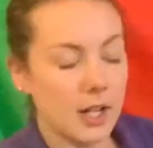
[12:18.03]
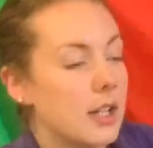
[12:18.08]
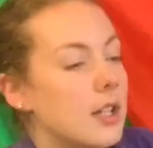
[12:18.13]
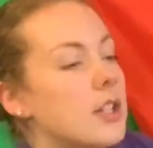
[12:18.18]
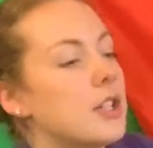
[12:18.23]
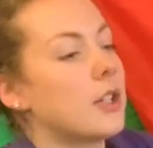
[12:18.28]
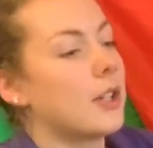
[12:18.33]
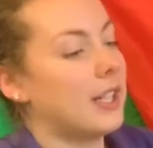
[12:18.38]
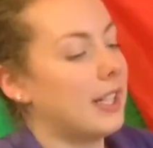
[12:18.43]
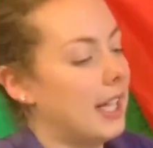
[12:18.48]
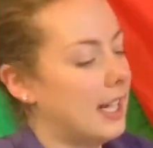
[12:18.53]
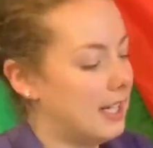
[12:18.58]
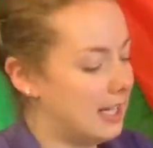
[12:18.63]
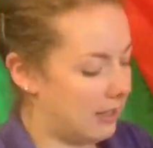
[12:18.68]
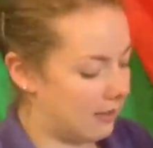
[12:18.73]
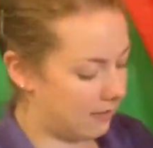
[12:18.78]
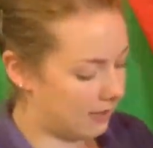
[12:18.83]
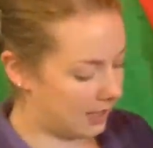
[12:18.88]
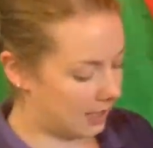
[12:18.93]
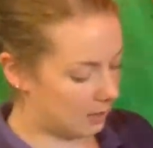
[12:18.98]
Show you lying down
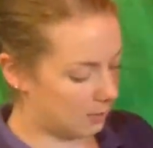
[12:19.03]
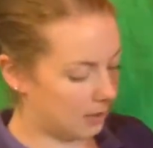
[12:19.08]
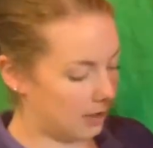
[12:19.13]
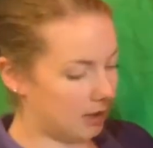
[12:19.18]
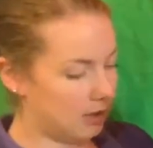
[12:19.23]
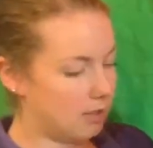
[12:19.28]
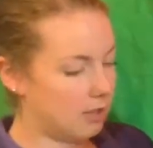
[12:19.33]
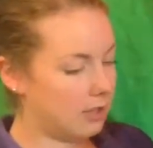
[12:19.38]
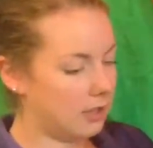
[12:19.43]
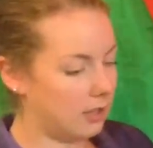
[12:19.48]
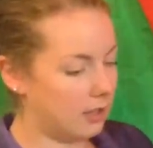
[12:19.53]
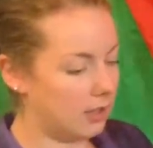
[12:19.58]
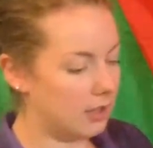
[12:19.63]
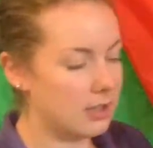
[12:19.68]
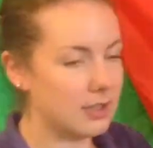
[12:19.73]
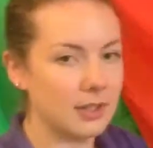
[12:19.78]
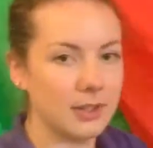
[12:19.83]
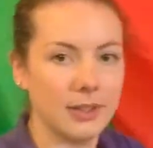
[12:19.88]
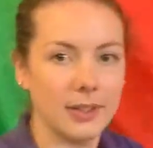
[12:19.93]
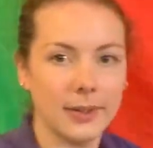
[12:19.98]
for this one too.
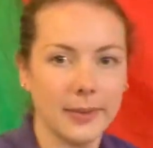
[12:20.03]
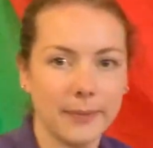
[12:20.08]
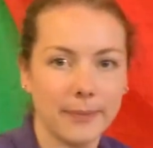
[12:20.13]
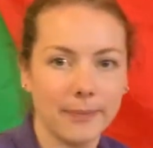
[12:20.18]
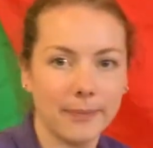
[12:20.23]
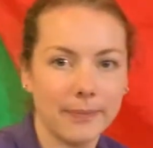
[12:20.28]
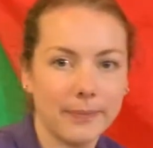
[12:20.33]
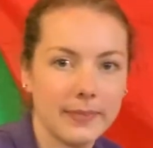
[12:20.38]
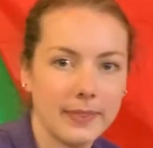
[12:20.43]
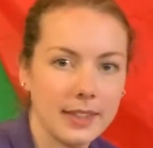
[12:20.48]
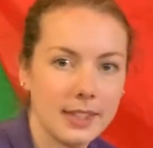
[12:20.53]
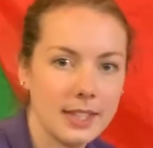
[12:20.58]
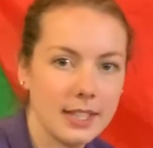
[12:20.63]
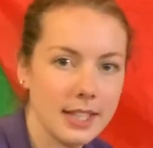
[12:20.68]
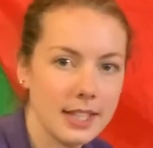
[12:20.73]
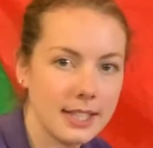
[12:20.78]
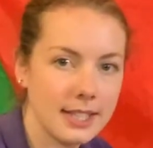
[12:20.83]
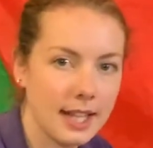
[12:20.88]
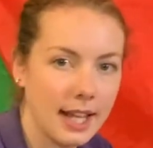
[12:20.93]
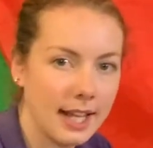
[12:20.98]
So
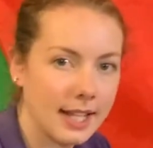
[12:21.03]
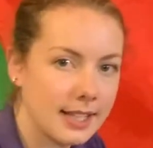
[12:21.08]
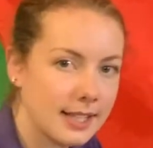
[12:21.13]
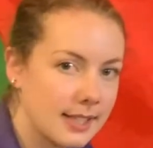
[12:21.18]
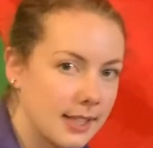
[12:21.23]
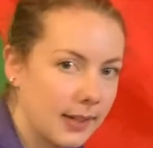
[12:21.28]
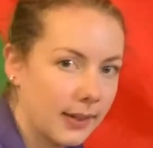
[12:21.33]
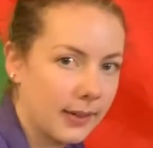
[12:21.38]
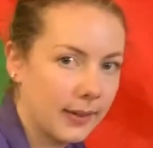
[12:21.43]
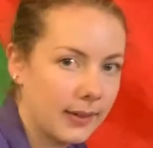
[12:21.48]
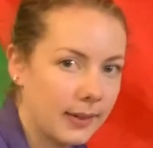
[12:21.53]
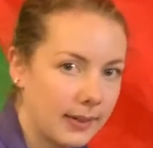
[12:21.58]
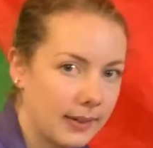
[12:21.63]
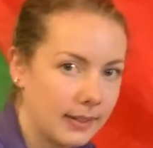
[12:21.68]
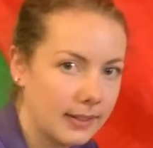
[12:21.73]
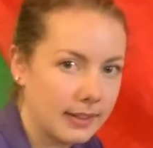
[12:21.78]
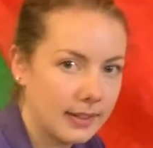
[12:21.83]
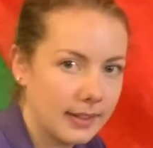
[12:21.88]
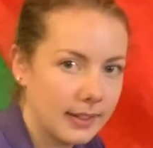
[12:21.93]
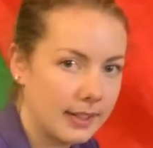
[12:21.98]
just like so,
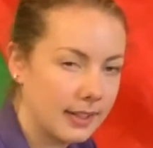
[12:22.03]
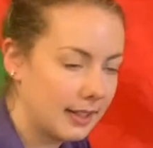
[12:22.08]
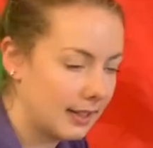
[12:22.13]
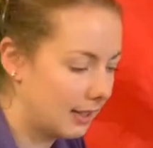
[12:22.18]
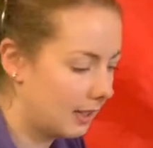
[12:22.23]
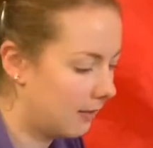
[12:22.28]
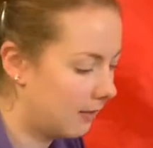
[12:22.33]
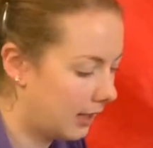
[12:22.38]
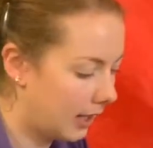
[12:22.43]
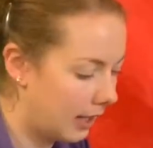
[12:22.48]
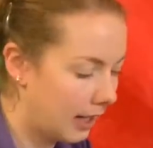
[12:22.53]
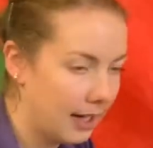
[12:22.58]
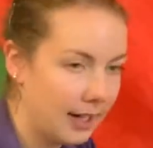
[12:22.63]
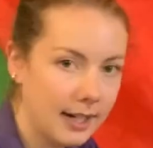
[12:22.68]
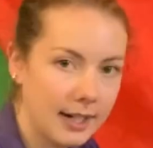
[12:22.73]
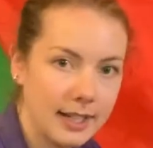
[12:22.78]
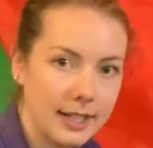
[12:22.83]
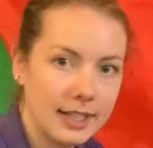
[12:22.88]
here we are.